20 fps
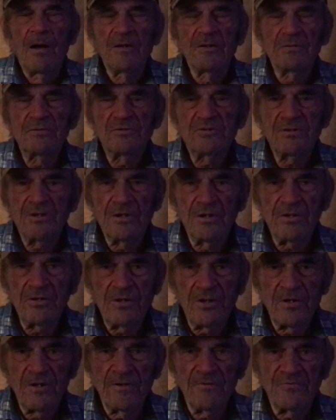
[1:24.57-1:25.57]
sent
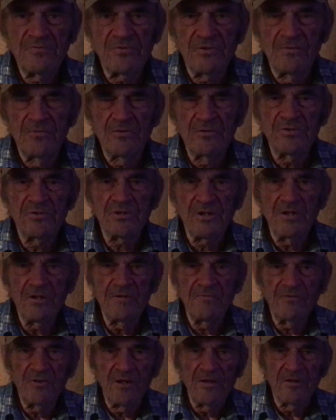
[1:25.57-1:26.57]
gifts and
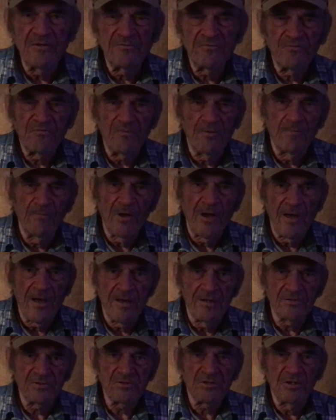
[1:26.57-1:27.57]
received gifts from
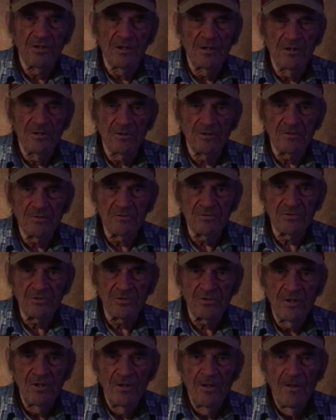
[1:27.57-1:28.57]
aunts and uncles.
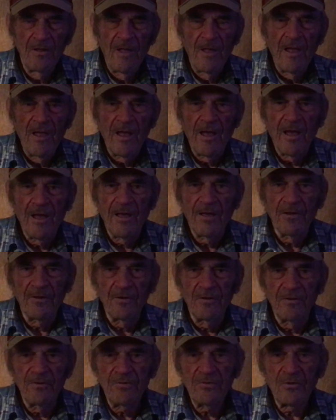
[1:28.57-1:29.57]
And
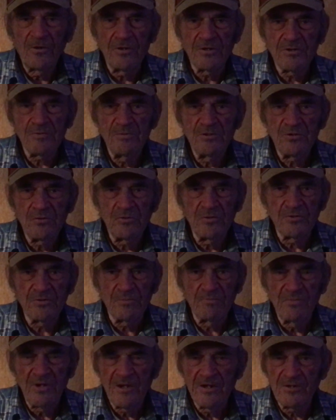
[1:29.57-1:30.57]
Christmas was a
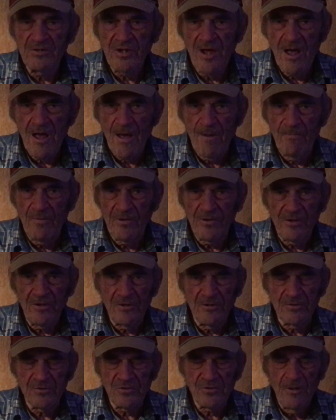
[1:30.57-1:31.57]
big time
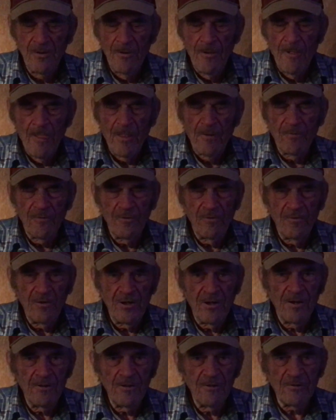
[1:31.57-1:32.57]
because we
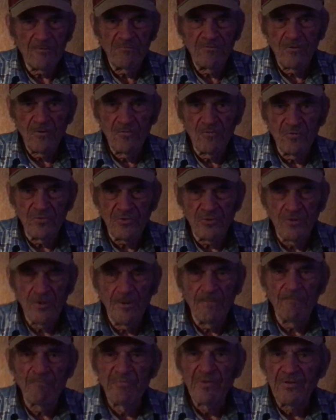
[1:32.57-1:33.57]
really looked forward to it.
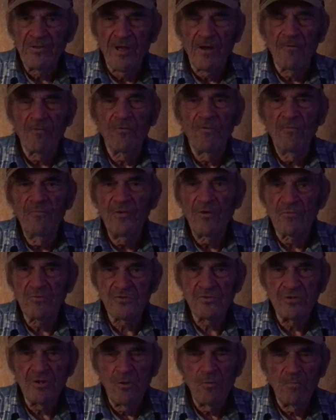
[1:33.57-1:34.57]
Now, there was
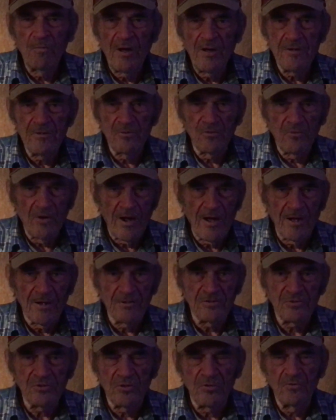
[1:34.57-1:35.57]
no mail route,
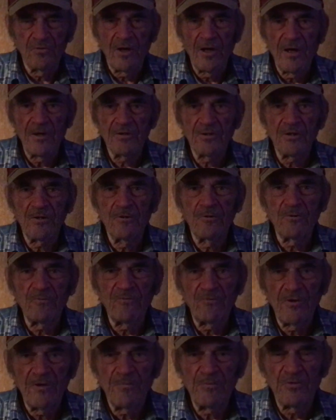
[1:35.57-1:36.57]
so we had to go to
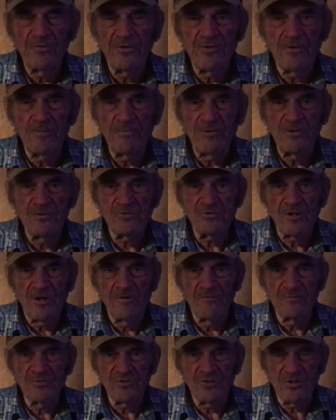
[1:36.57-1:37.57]
Flippin to the post
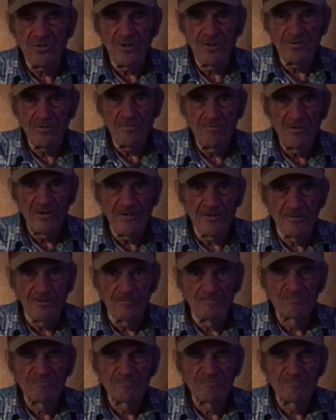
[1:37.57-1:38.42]
office to get the mail.